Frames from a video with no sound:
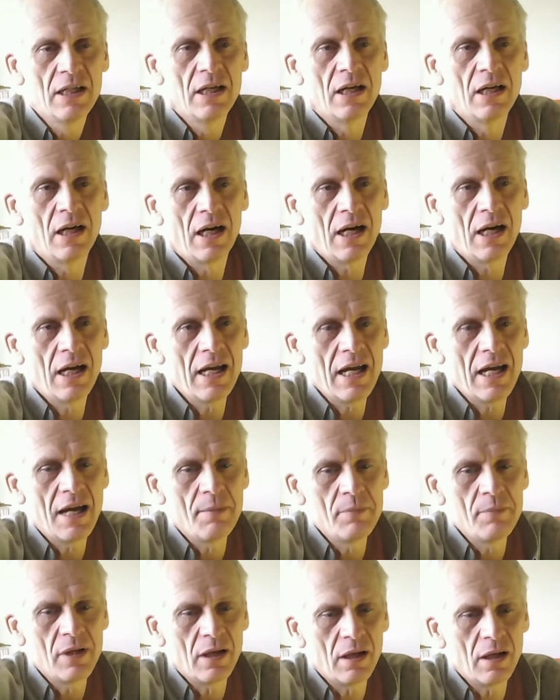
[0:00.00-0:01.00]

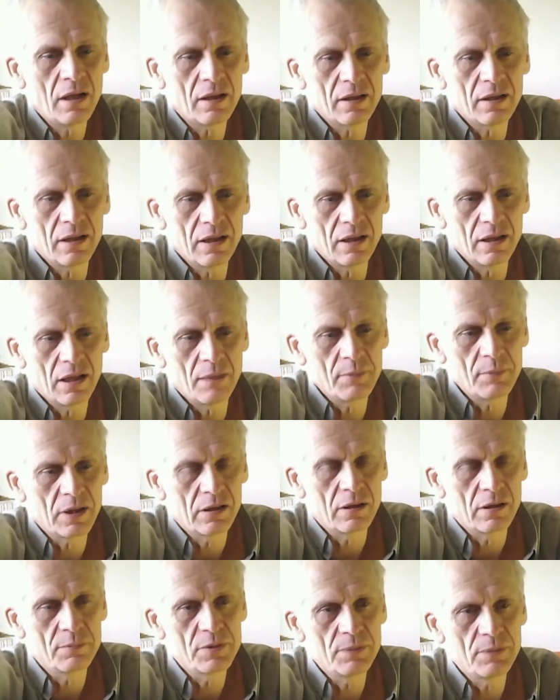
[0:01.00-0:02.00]
I'm a
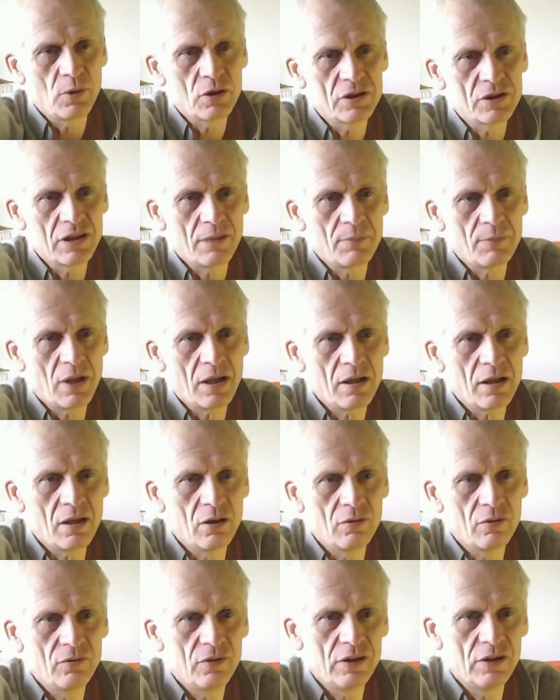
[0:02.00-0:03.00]
clumsy person. I'm not
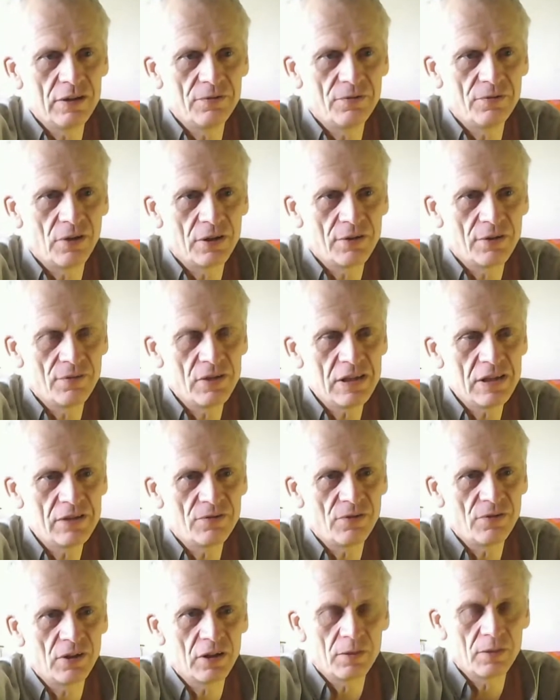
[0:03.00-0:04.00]
overly fond of these
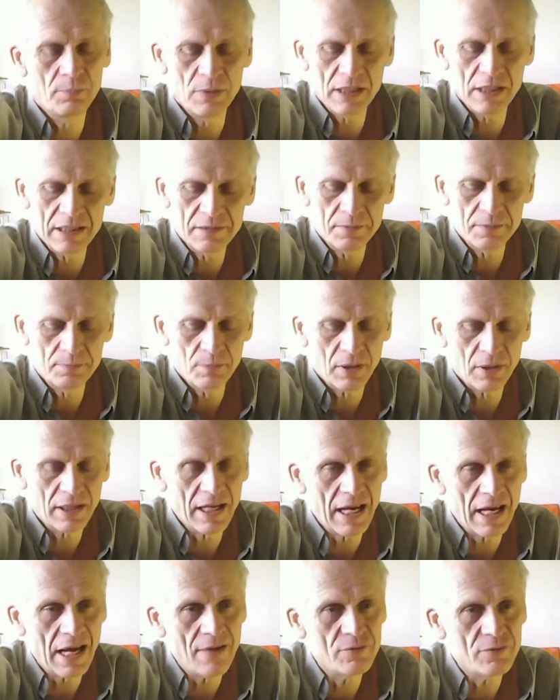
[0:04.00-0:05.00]
finger picks, but I
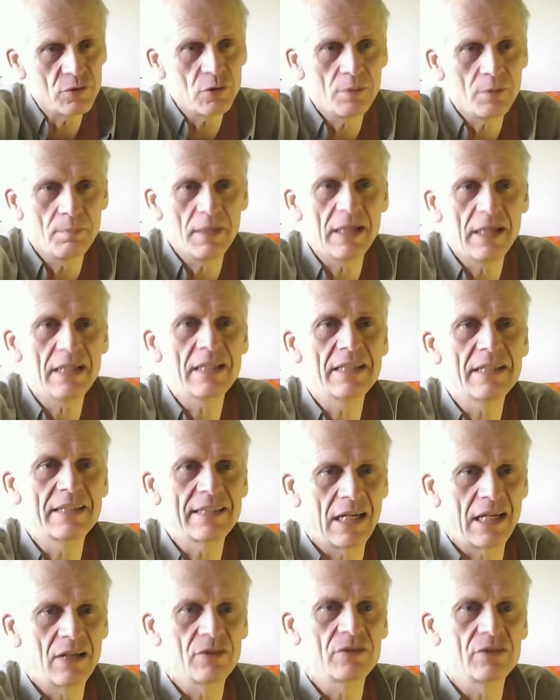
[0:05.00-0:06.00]
have to admit it
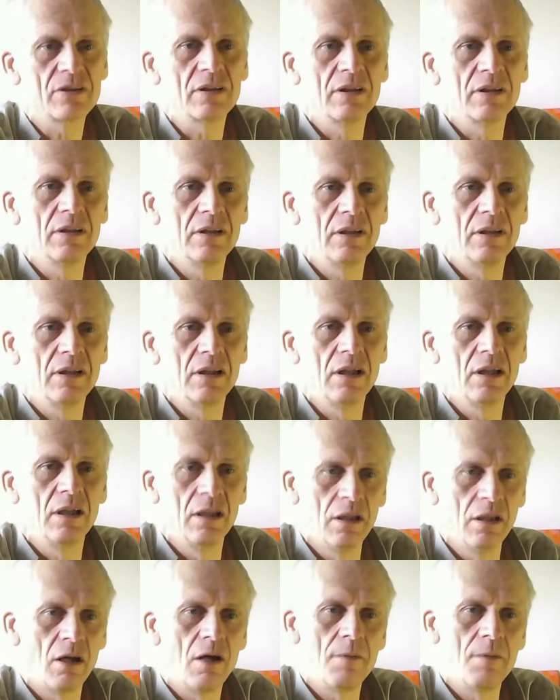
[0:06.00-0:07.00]
sounds a
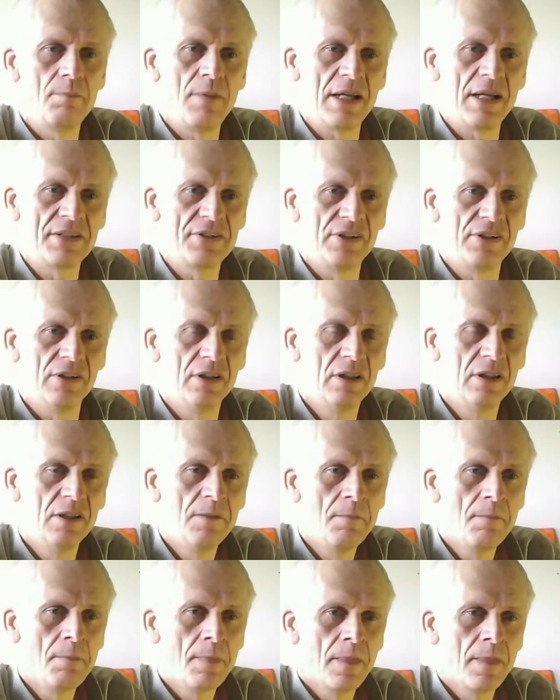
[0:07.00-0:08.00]
lot better.
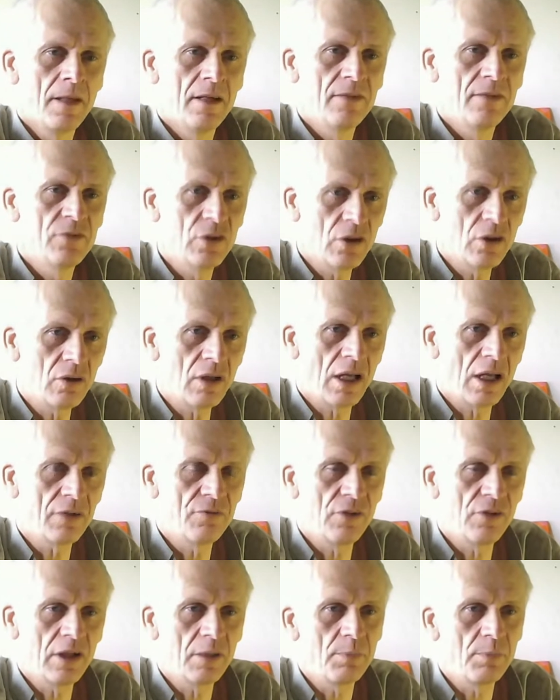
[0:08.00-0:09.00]
If you don't like
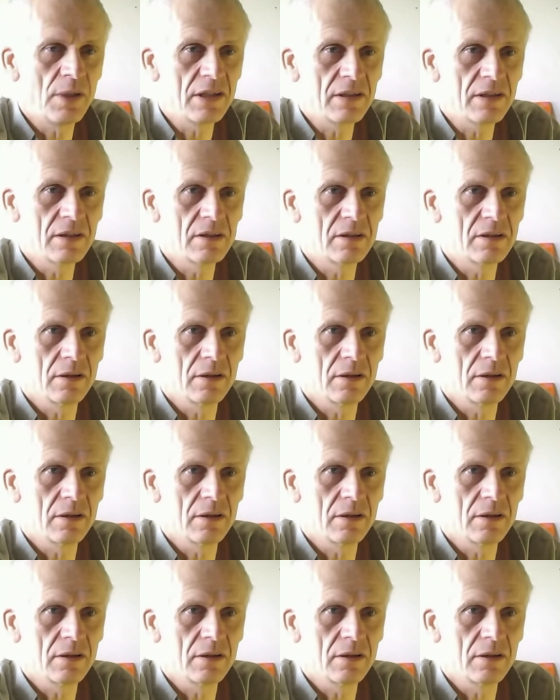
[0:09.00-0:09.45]
finger picks,